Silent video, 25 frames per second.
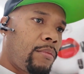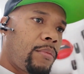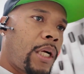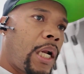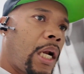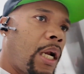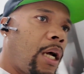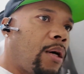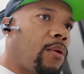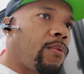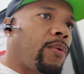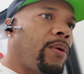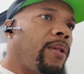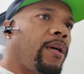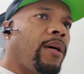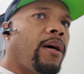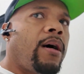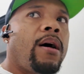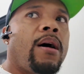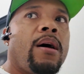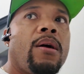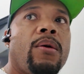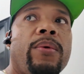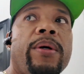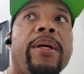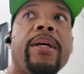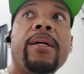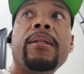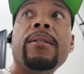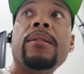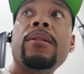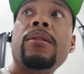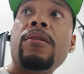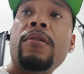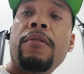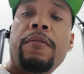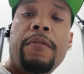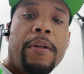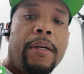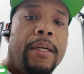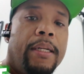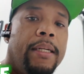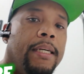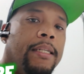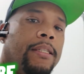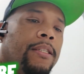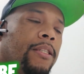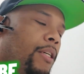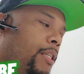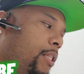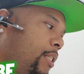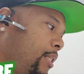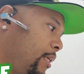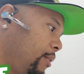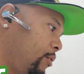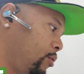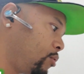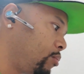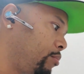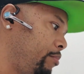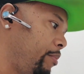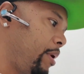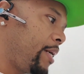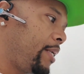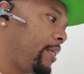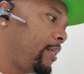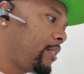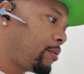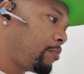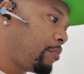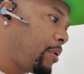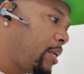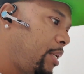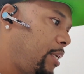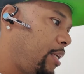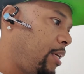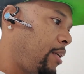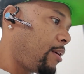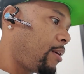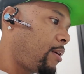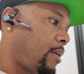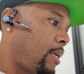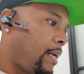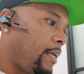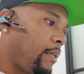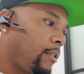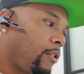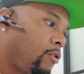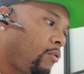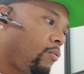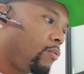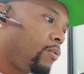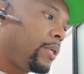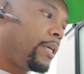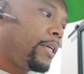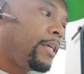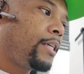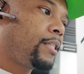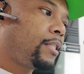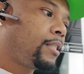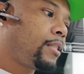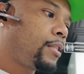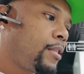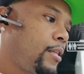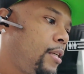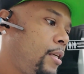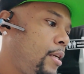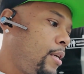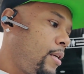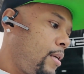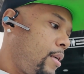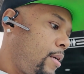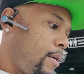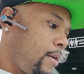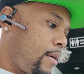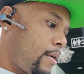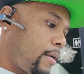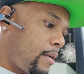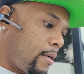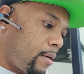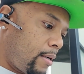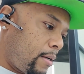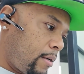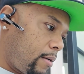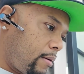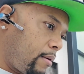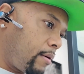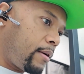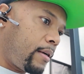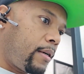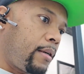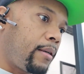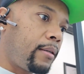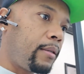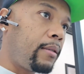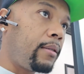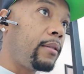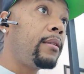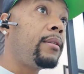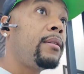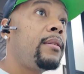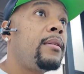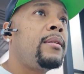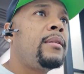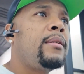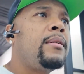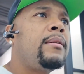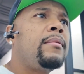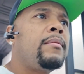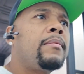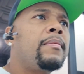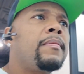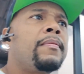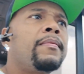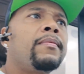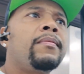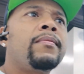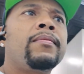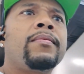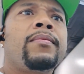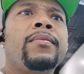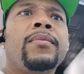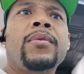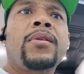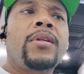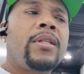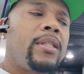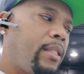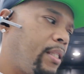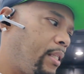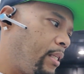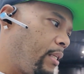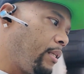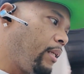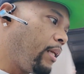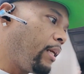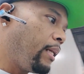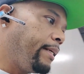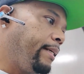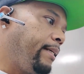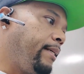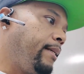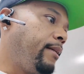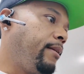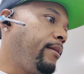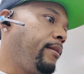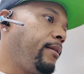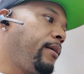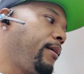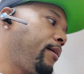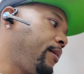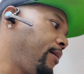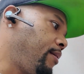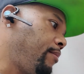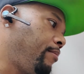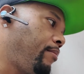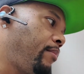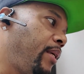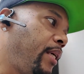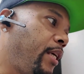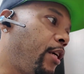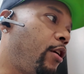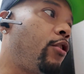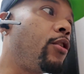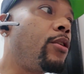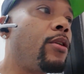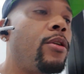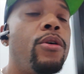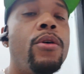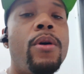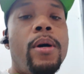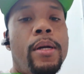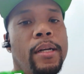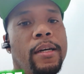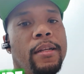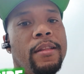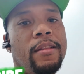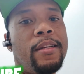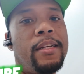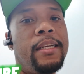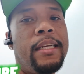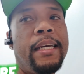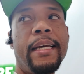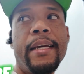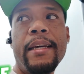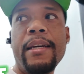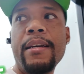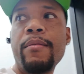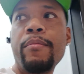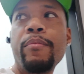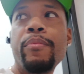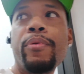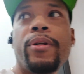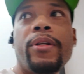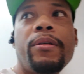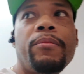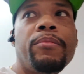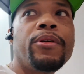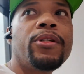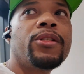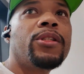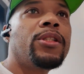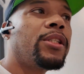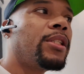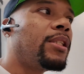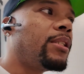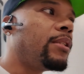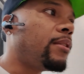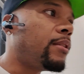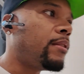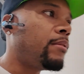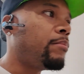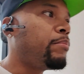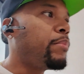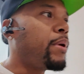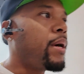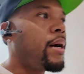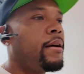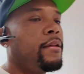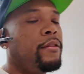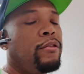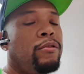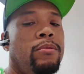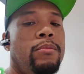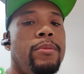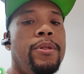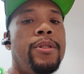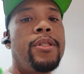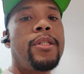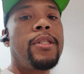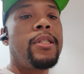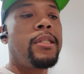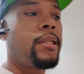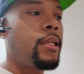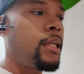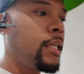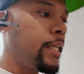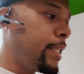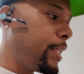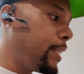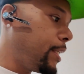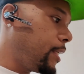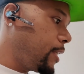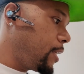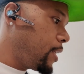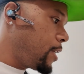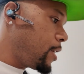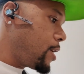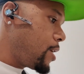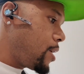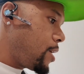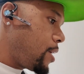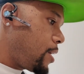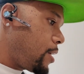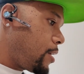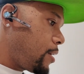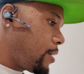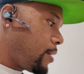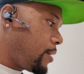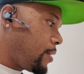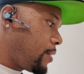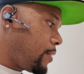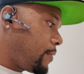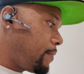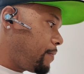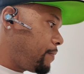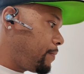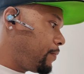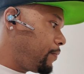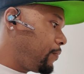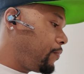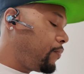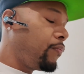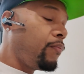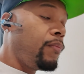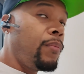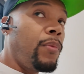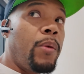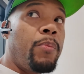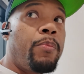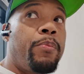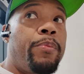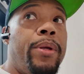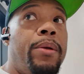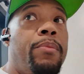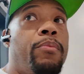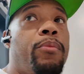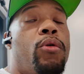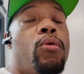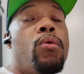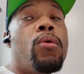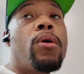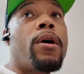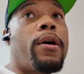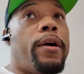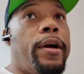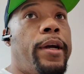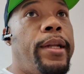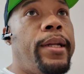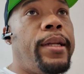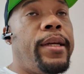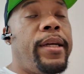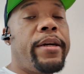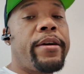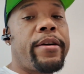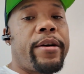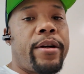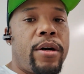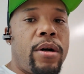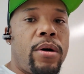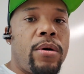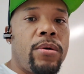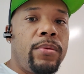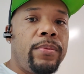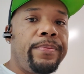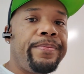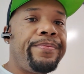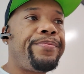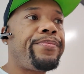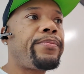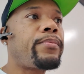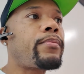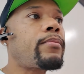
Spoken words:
along with the hallway and stuff like that. So it's not too bad. It's been here like 2 days, and it's still clean. It could go another day, pretty much. The bathroom is still clean. The people who are in here now,